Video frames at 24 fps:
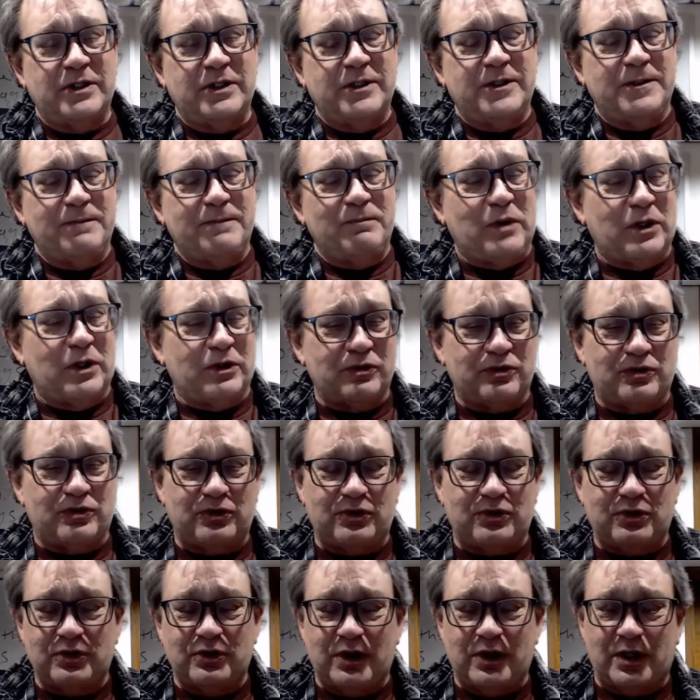
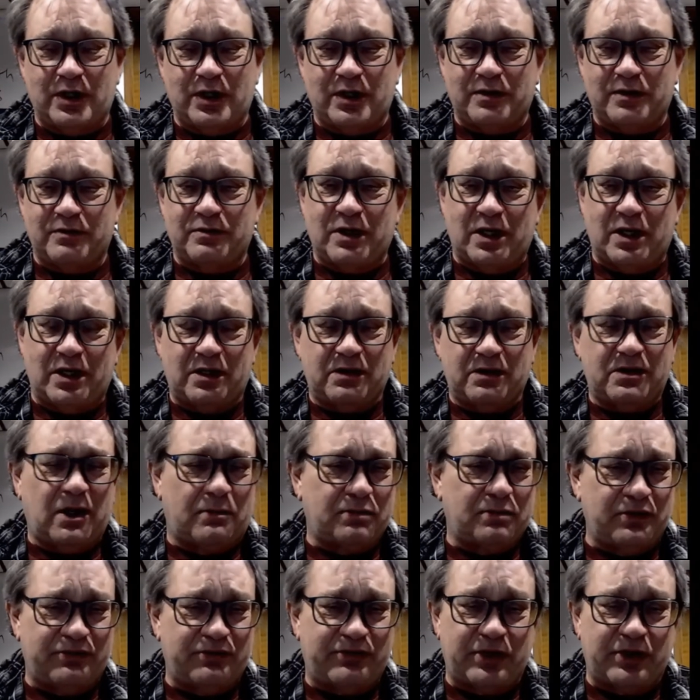There's a couple
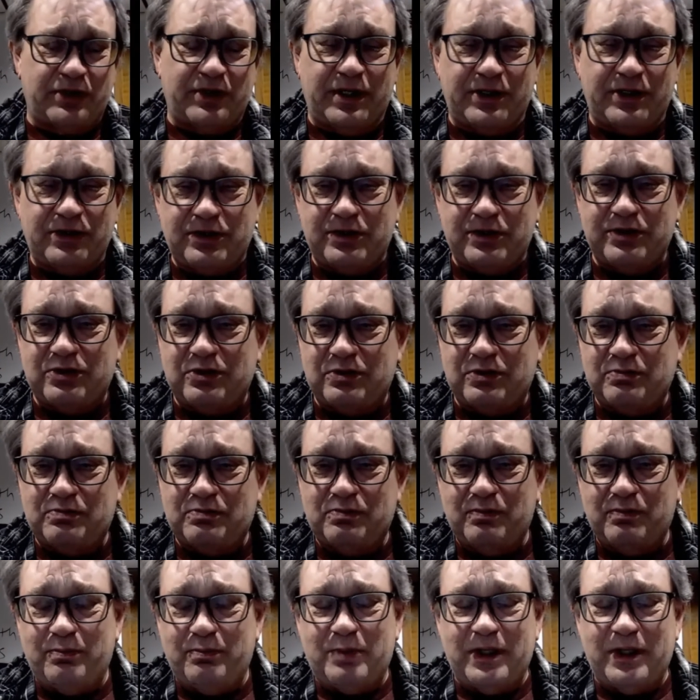of variations
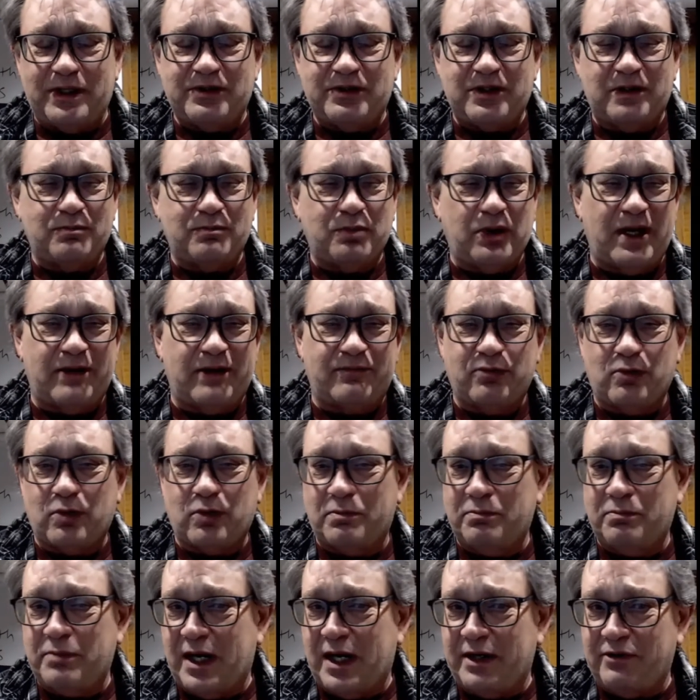based on platform,
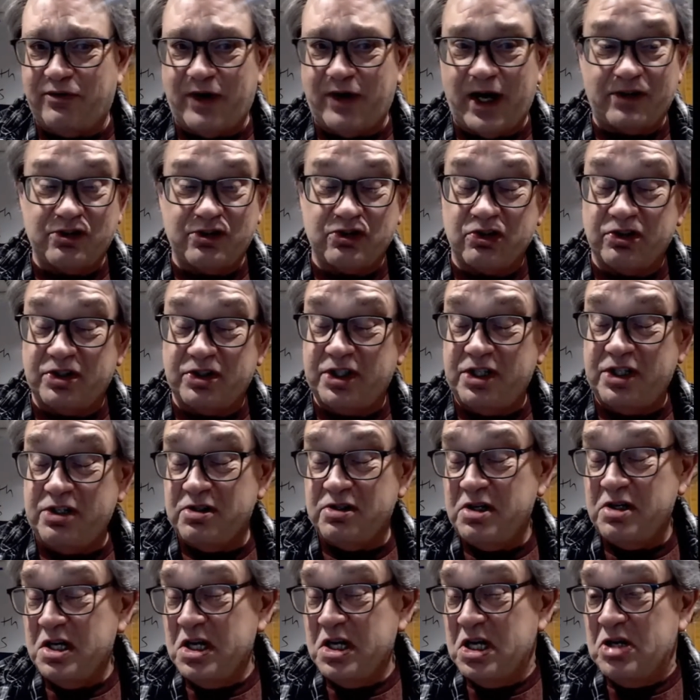manufacturer, and
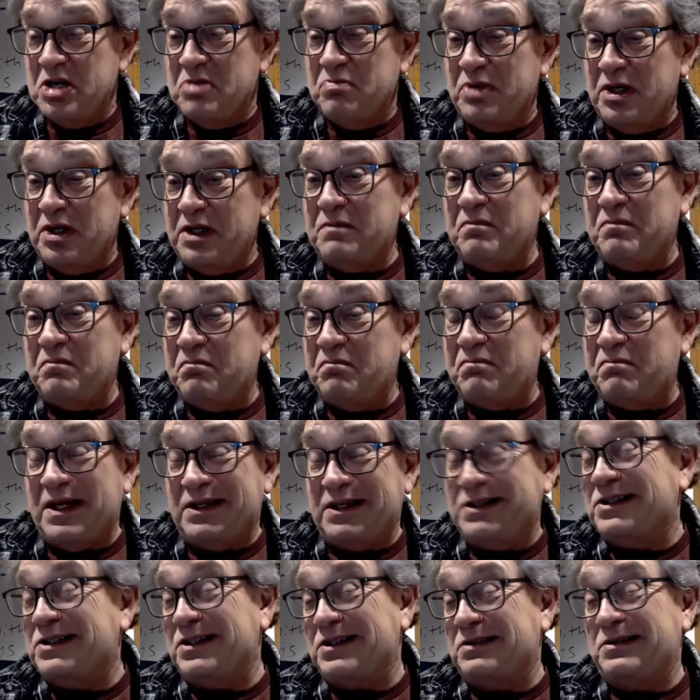year, but
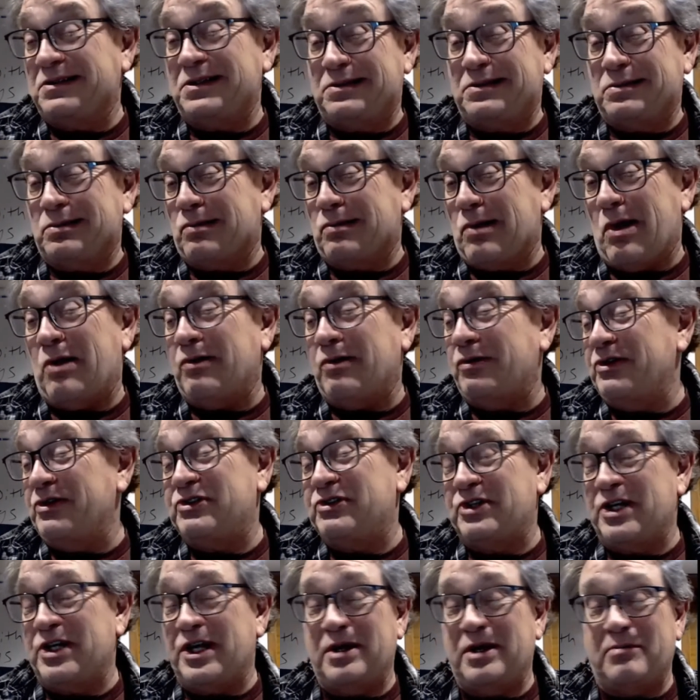basically they're all the
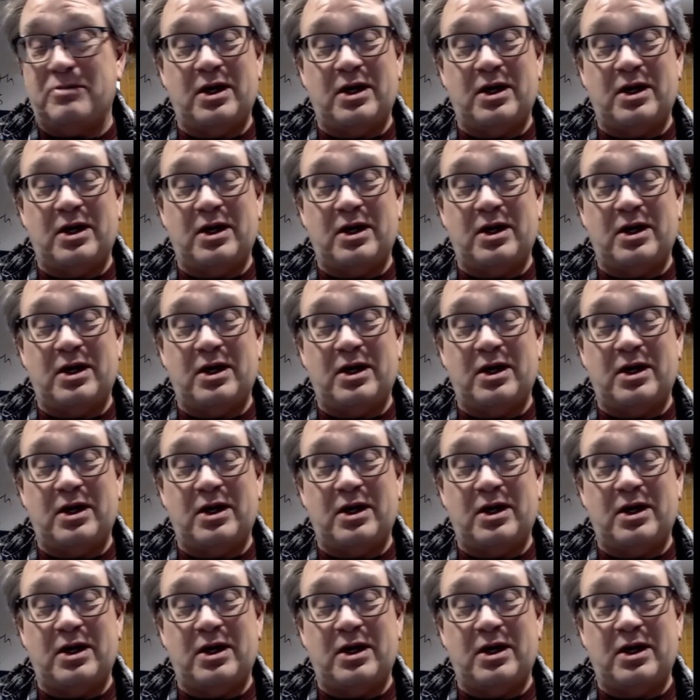same.